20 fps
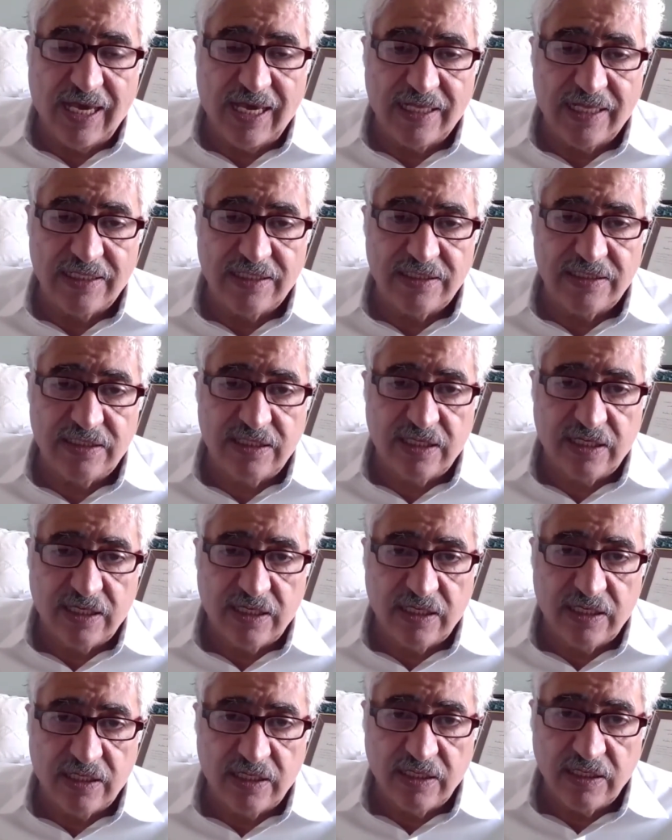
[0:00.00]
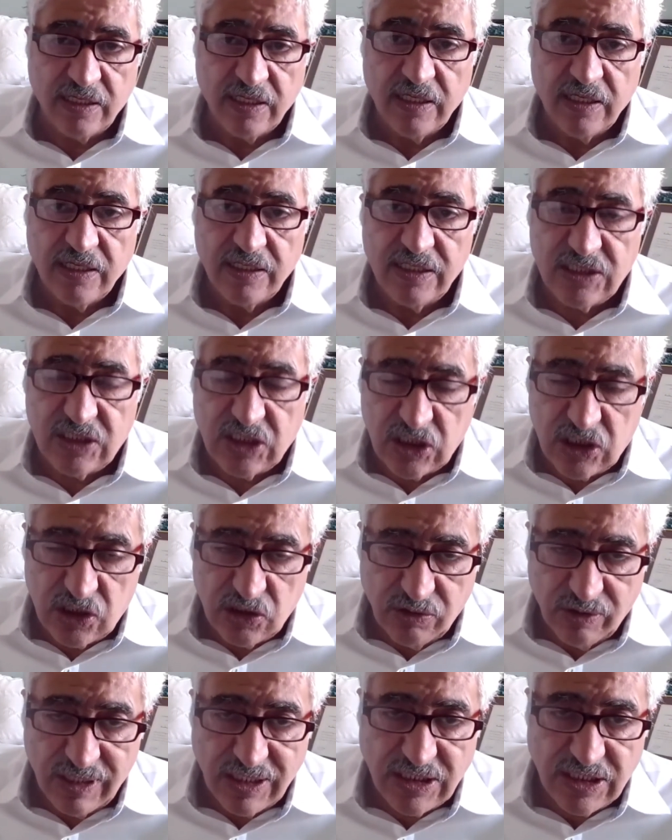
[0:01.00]
and the
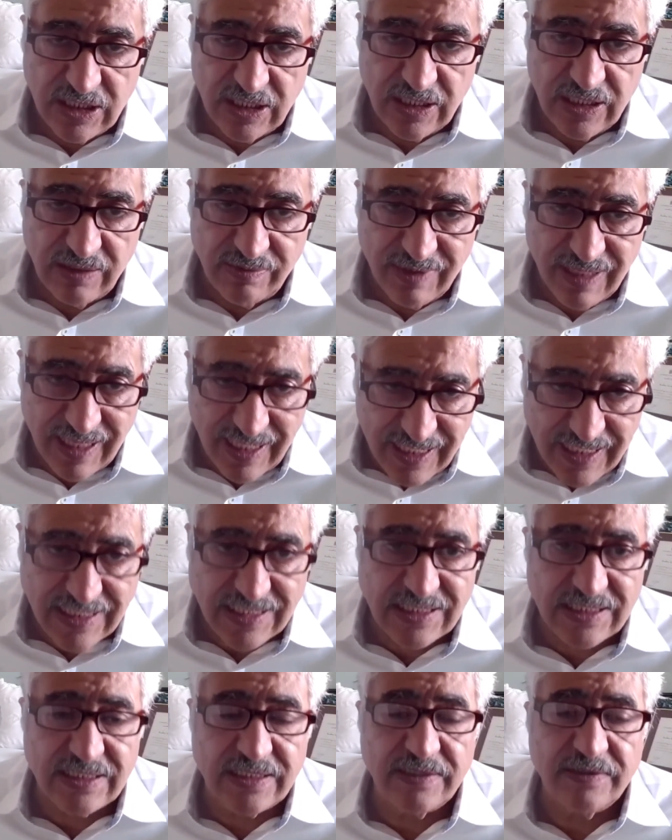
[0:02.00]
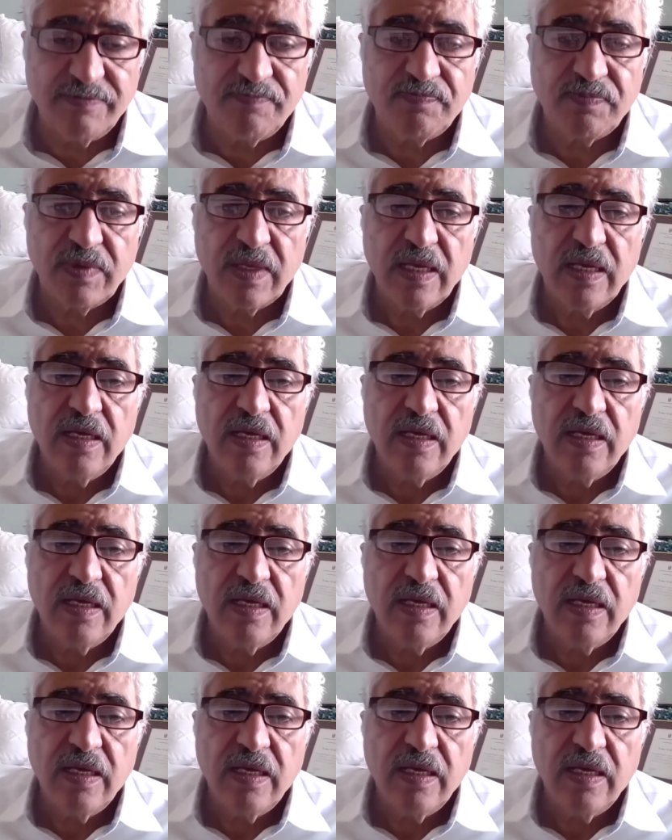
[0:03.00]
situation in the Middle East.